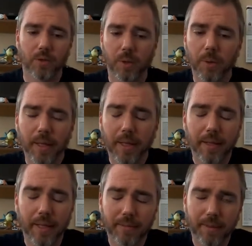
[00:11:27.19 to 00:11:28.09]
So
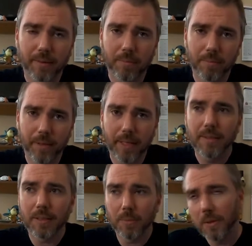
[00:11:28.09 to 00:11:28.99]
that's a less
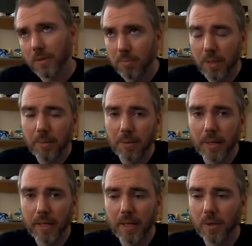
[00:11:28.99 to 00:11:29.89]
expensive maybe
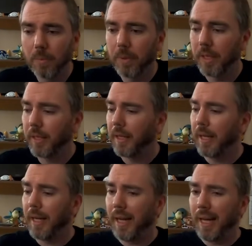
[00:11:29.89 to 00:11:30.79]
way to go, but
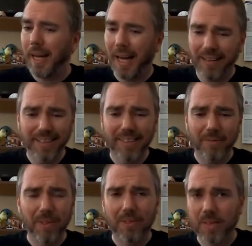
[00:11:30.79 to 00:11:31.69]
I like to
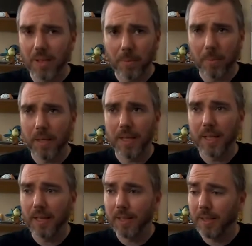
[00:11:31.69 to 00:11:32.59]
have this set up.
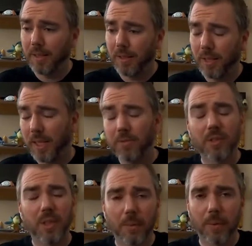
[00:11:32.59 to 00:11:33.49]
It gives
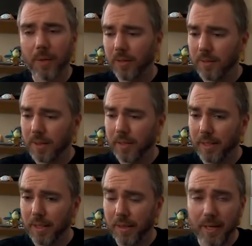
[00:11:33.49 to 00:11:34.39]
us a couple of things. It
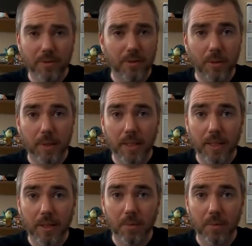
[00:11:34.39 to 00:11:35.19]
allows us to be